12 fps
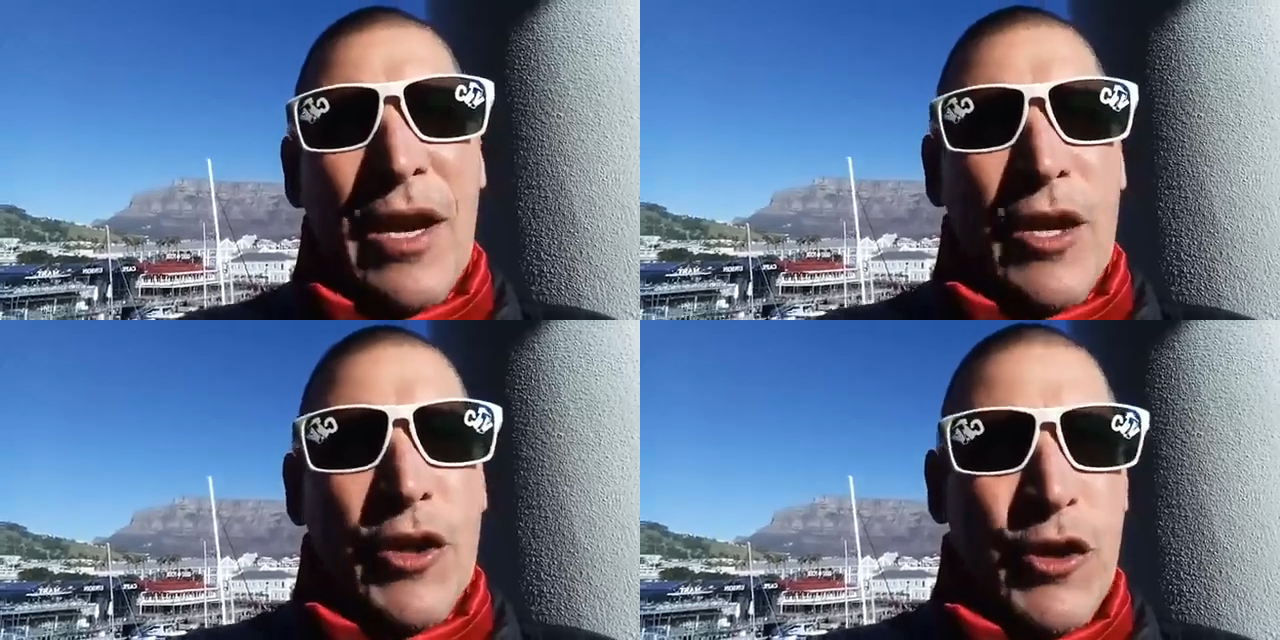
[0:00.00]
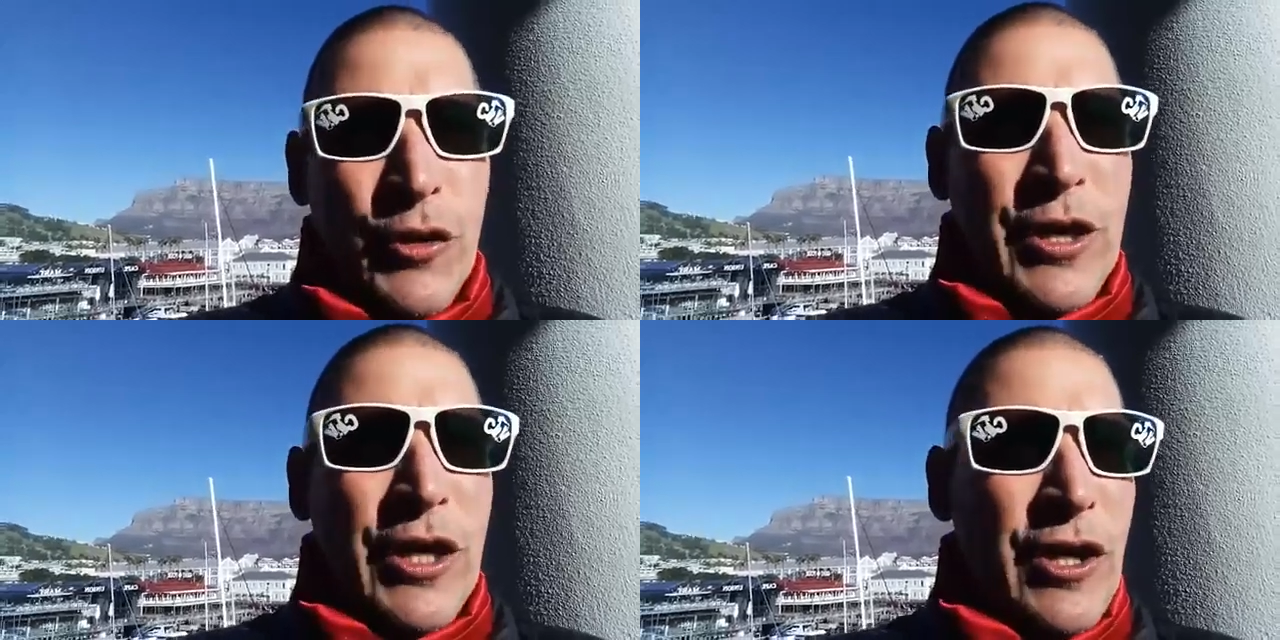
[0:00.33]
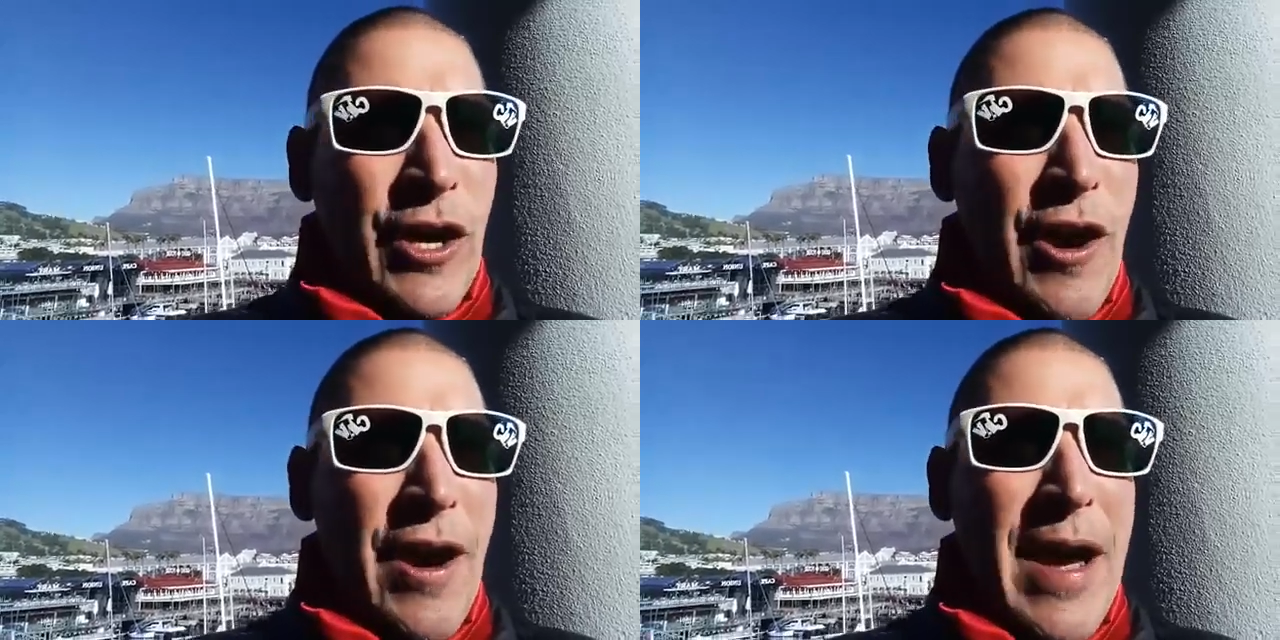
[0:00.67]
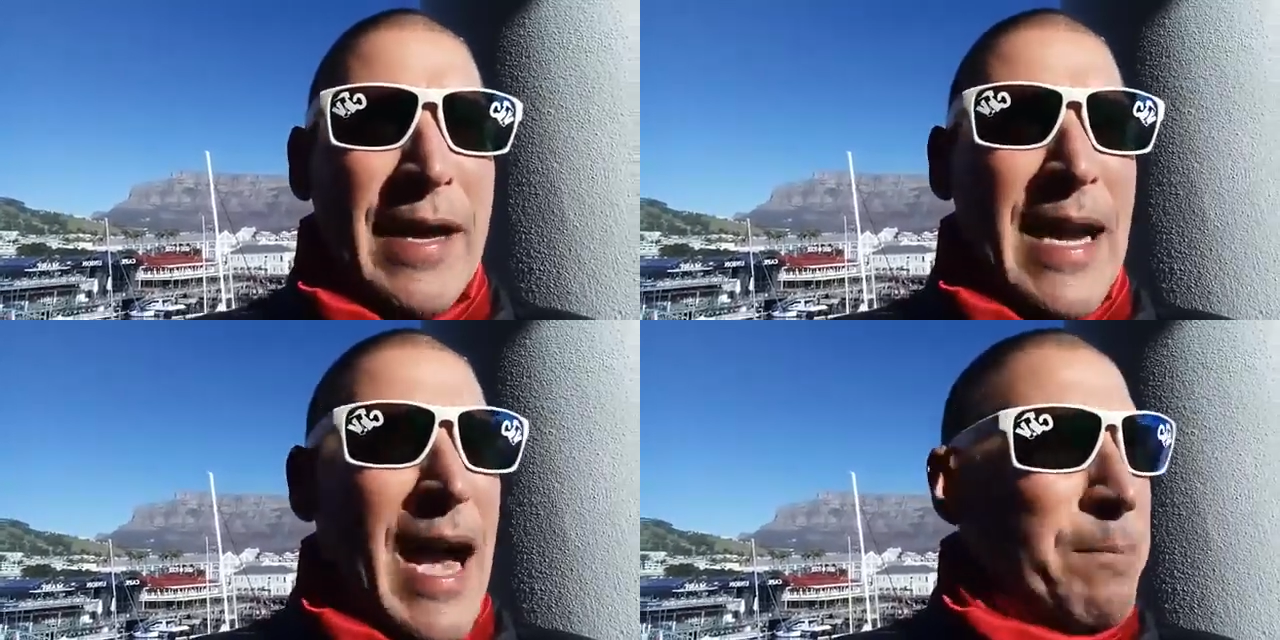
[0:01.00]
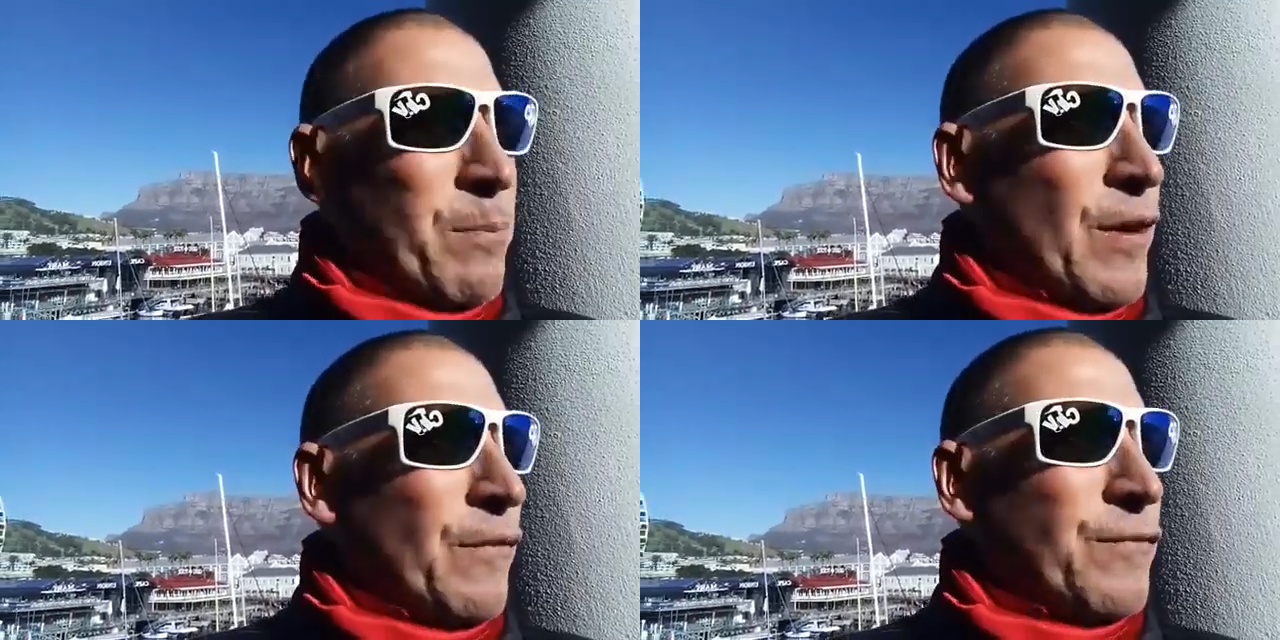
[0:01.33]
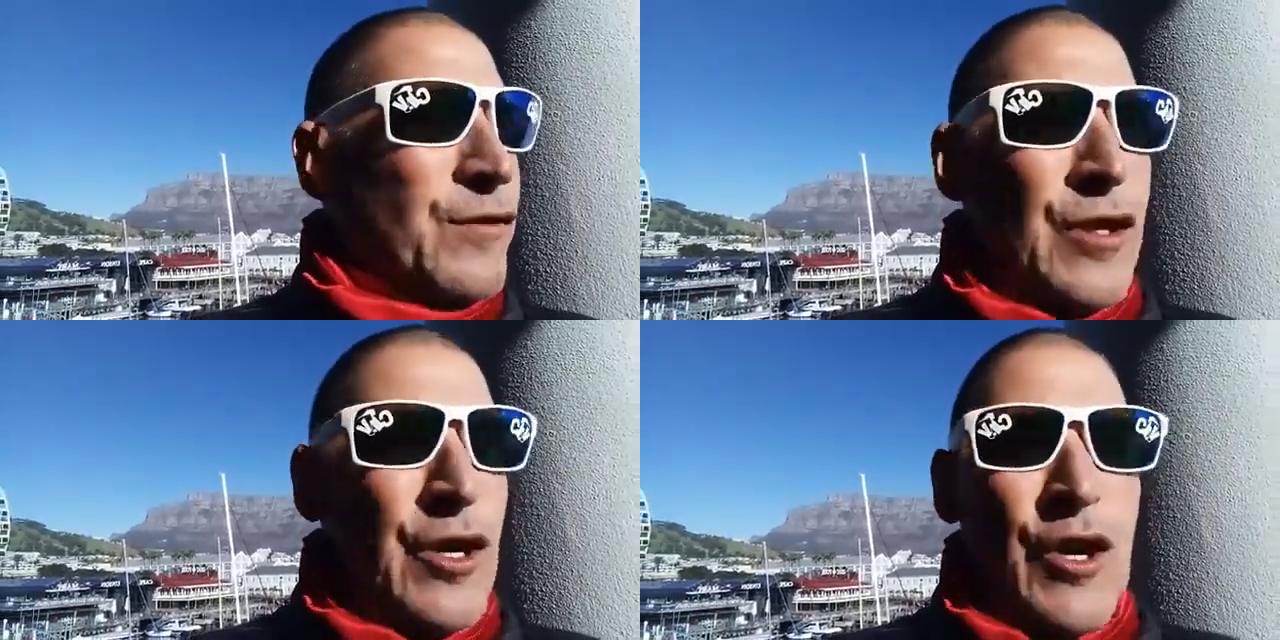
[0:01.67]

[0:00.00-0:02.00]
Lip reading: you can go and uplift